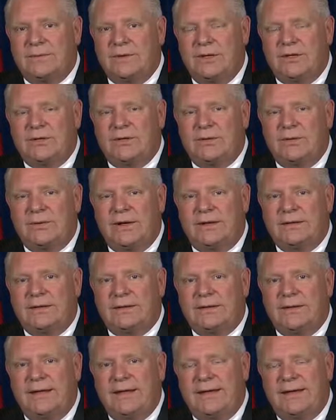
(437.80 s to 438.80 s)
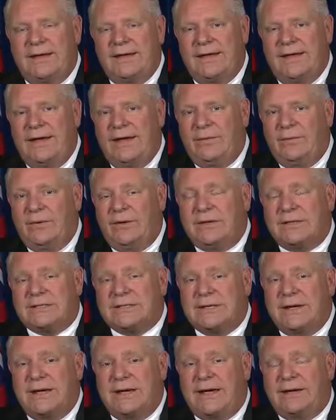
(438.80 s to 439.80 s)
You know, I, I wouldn't
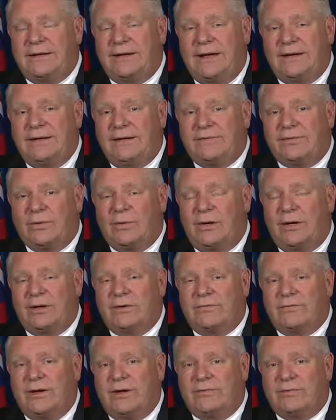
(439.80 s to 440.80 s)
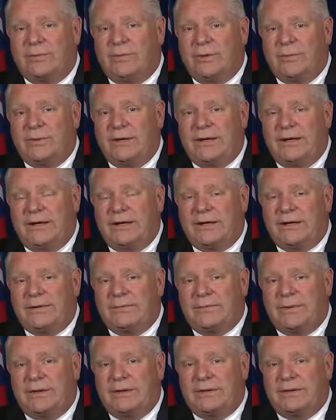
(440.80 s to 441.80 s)
say, I, I never wanted to fight from the
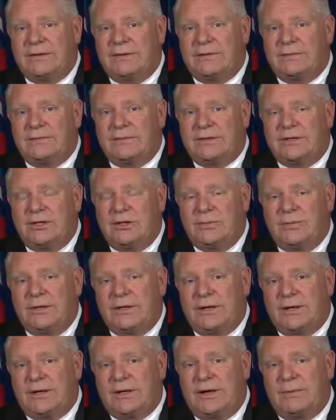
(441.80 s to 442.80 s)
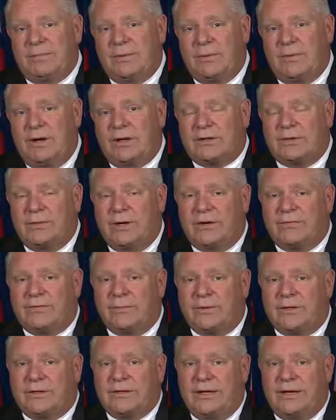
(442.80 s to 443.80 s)
beginning, but when CUPE got up and walked away
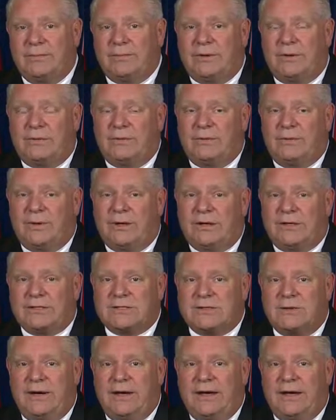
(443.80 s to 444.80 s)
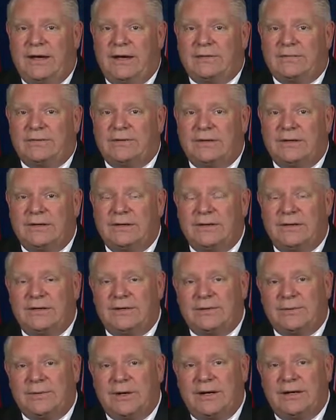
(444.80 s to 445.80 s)
from the table, what else do I have?
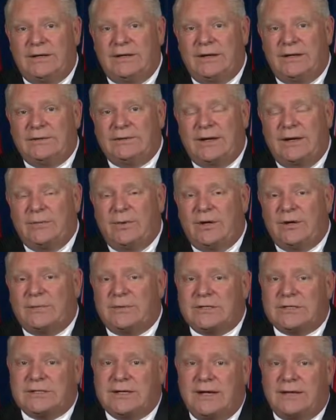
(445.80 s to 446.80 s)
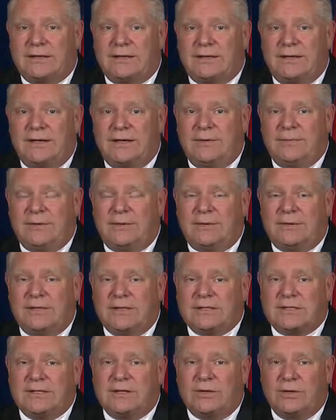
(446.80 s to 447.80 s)
Right? I, I want him to stay at the table.
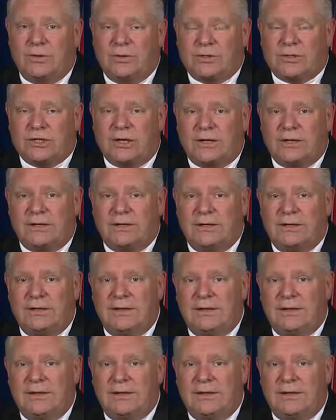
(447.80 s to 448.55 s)
Let's negotiate.